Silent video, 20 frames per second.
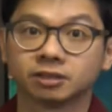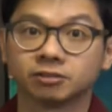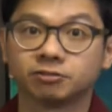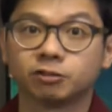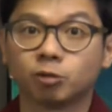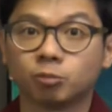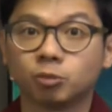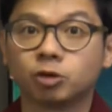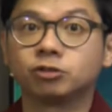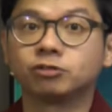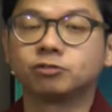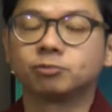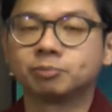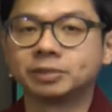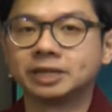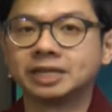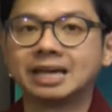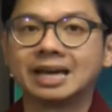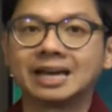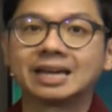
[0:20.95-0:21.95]
for both
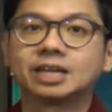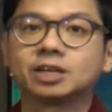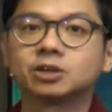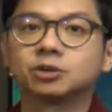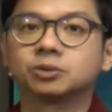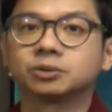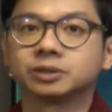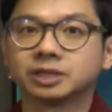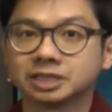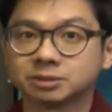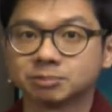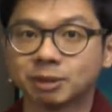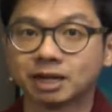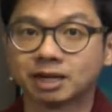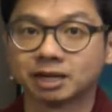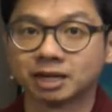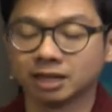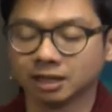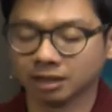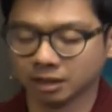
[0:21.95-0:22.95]
P and Q. This
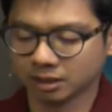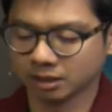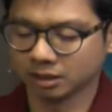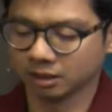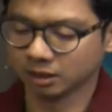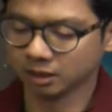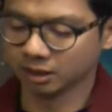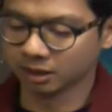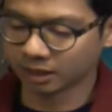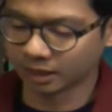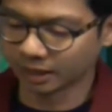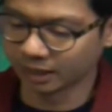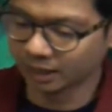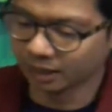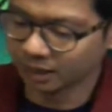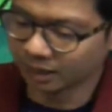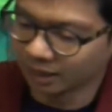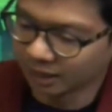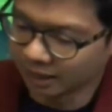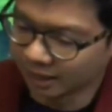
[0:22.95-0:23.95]
part clear? Okay,
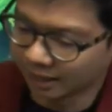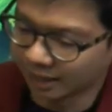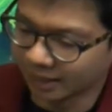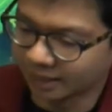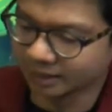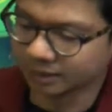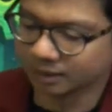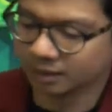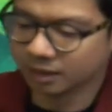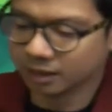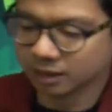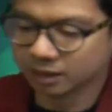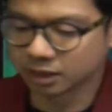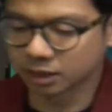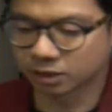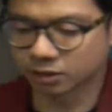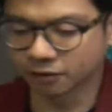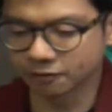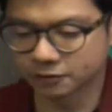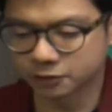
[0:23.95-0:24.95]
and the
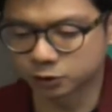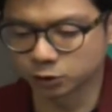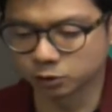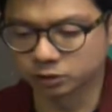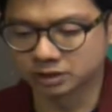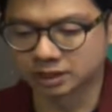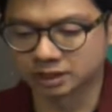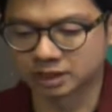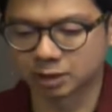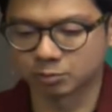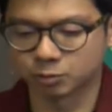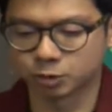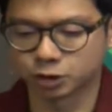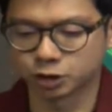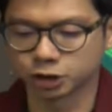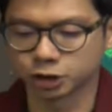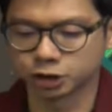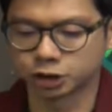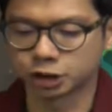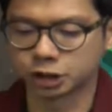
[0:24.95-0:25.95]
graph shows the
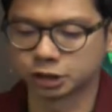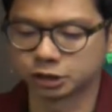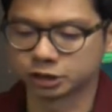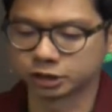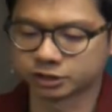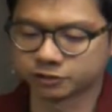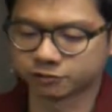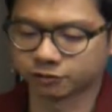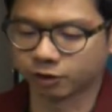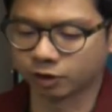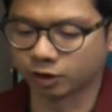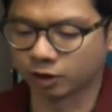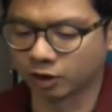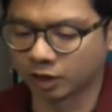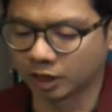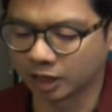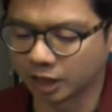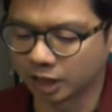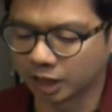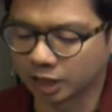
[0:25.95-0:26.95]
temperature changes
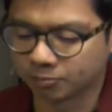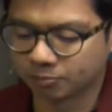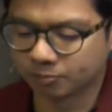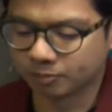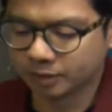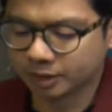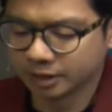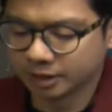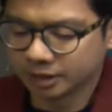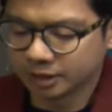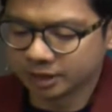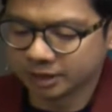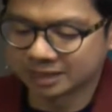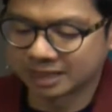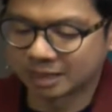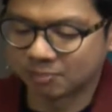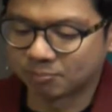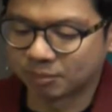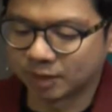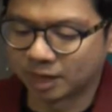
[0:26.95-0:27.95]
for
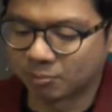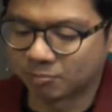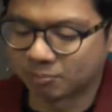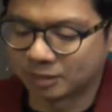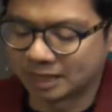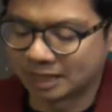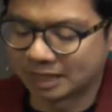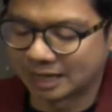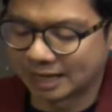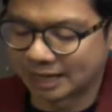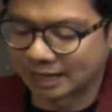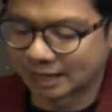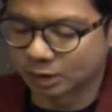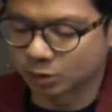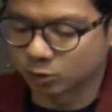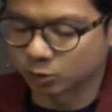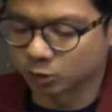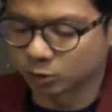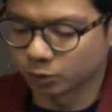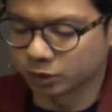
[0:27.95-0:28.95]
sample P and
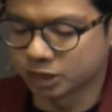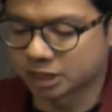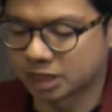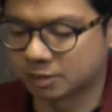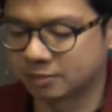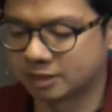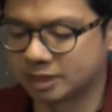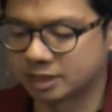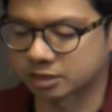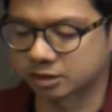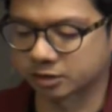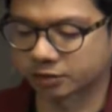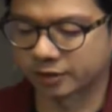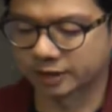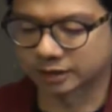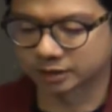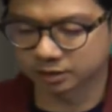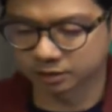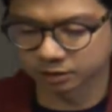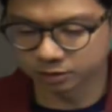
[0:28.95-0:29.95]
Q. So which statement is
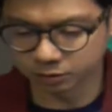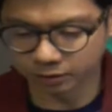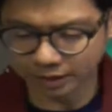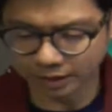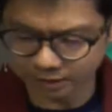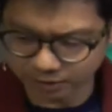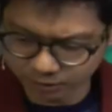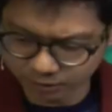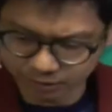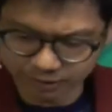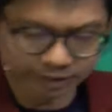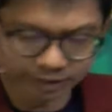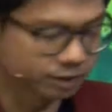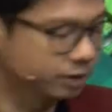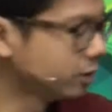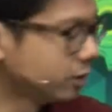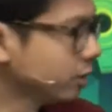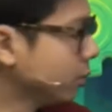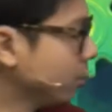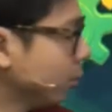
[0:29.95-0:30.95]
correct? So guys, you see,
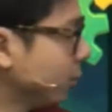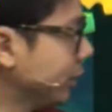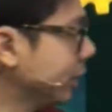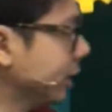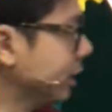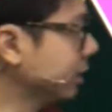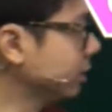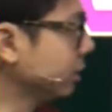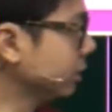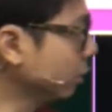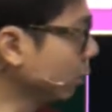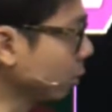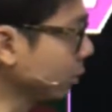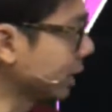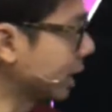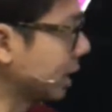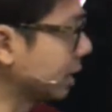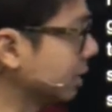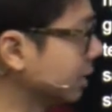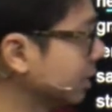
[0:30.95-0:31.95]
we know
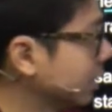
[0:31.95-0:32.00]
that